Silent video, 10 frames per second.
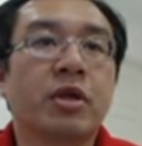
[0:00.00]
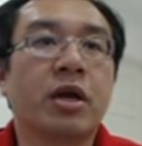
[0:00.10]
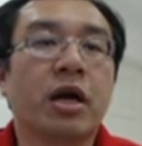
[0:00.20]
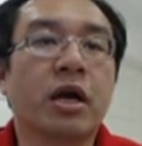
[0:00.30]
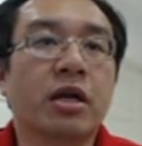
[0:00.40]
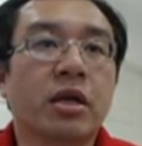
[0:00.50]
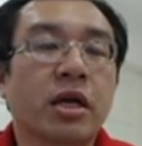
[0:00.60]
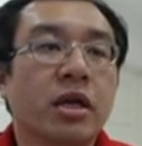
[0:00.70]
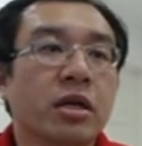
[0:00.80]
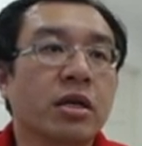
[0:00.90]
and
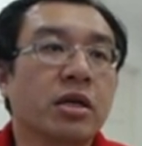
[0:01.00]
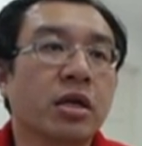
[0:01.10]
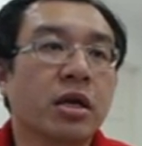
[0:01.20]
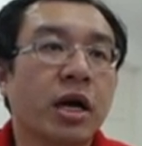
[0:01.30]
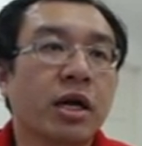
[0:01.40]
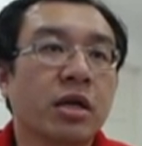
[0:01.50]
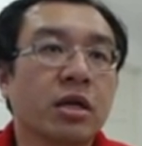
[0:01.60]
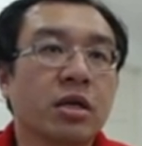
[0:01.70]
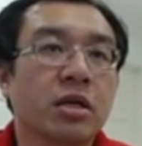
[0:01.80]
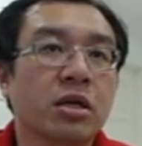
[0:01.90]
then the knight
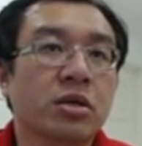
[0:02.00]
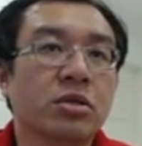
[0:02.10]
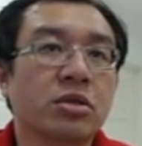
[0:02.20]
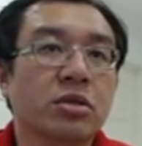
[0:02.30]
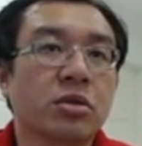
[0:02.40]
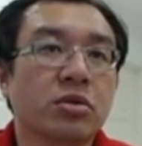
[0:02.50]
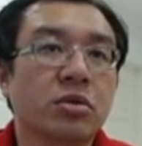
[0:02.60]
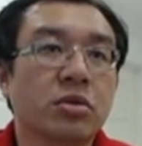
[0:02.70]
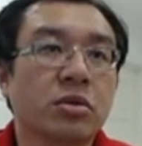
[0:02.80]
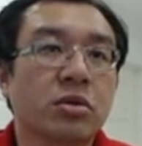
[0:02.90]
goes
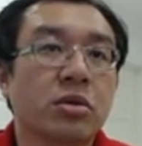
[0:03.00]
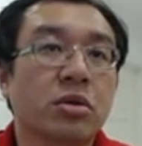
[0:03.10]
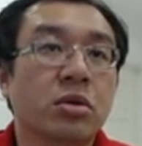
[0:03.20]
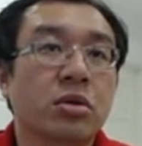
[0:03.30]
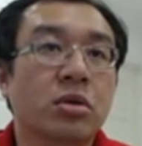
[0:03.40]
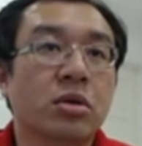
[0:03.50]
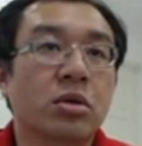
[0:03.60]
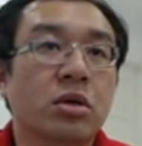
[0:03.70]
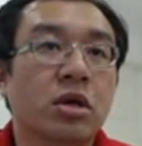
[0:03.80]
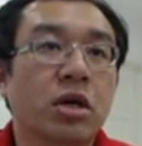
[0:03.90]
to
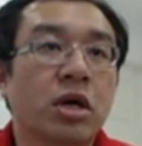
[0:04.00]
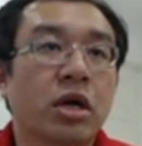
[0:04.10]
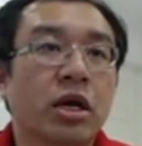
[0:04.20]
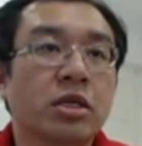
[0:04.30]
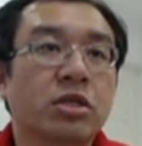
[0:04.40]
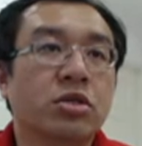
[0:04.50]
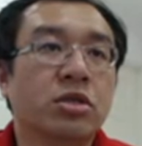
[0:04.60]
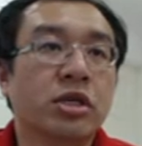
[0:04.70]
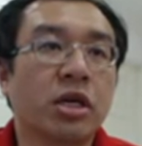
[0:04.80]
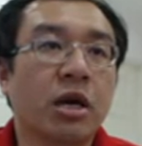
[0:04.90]

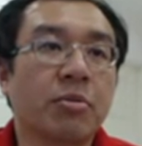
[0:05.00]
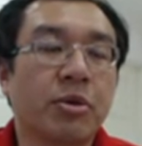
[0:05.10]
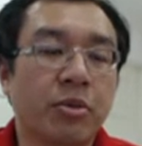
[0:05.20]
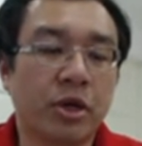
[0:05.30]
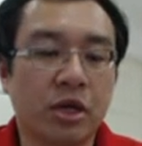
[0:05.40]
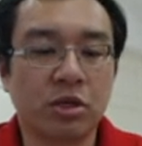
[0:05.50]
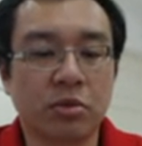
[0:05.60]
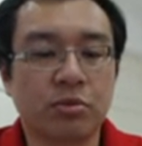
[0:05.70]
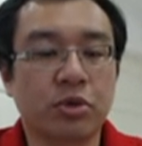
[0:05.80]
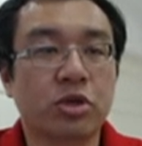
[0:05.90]
h3 and preparing to
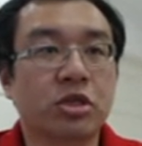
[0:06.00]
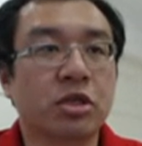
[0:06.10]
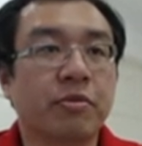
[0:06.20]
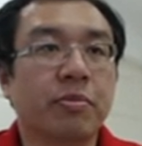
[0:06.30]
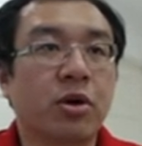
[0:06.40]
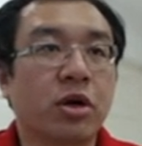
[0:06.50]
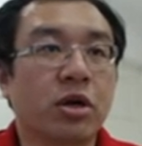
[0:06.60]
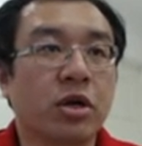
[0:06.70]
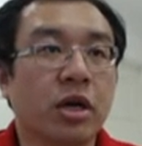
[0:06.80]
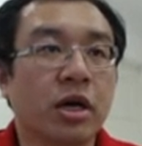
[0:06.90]
push the
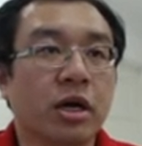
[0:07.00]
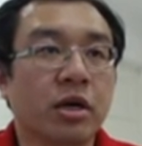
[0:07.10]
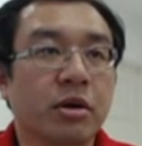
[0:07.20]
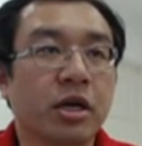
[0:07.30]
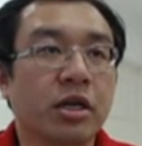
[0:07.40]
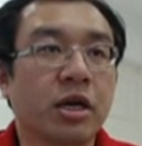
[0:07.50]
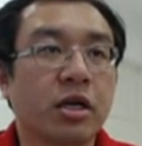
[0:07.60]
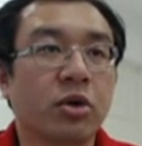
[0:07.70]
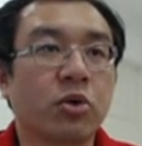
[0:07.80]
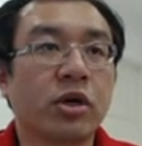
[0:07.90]
pawn and attack
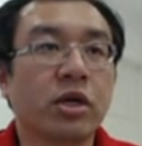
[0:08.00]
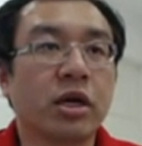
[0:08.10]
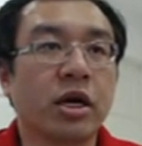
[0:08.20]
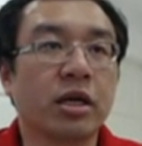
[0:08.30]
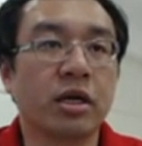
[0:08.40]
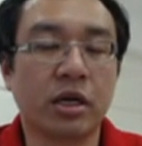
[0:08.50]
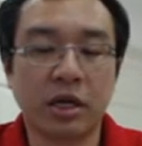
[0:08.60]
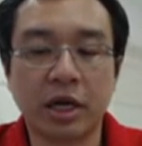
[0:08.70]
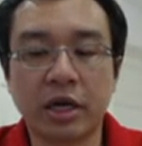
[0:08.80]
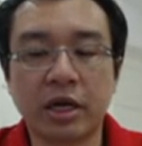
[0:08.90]
the queen and the
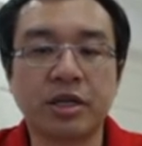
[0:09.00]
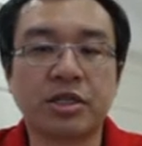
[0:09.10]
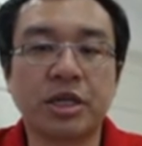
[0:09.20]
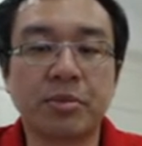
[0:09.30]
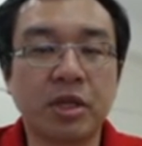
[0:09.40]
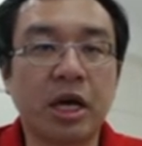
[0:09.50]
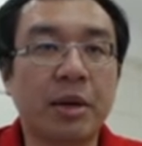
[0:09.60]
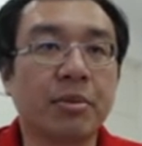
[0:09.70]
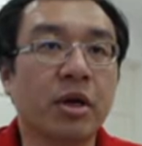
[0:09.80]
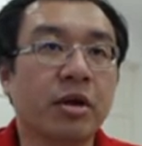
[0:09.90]
knight at the same
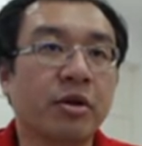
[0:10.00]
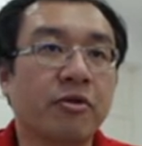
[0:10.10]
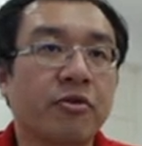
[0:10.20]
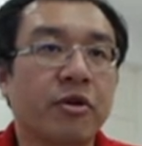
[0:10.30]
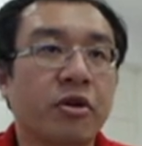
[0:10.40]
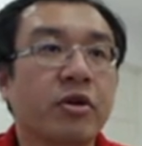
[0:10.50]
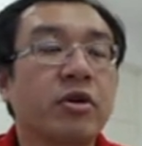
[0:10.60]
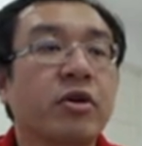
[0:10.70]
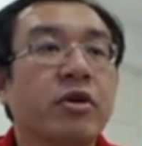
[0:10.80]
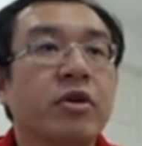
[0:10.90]
time and for
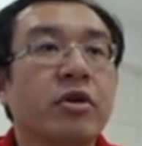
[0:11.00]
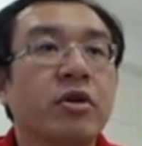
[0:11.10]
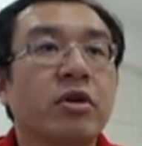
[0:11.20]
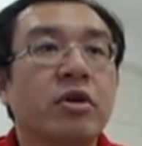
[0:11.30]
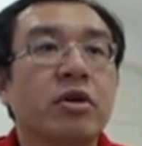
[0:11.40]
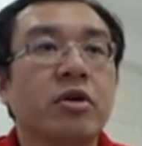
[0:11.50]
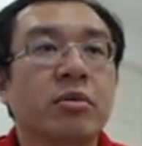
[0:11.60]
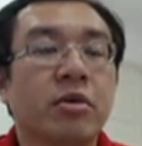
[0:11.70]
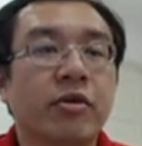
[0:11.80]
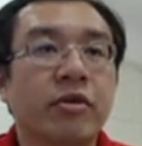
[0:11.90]

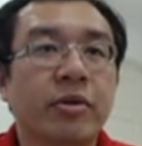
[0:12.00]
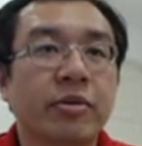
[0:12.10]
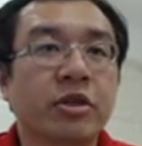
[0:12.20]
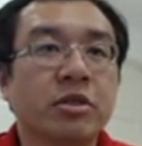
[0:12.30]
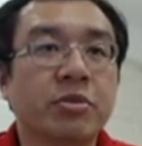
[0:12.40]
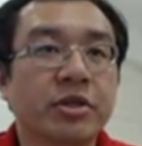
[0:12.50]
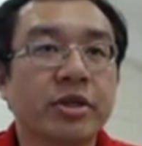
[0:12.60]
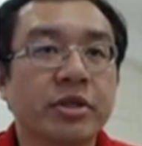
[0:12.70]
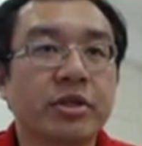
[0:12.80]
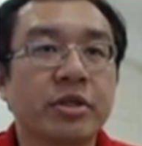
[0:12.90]
both of these
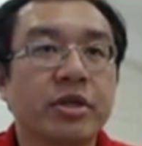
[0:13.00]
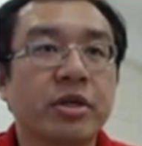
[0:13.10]
pieces.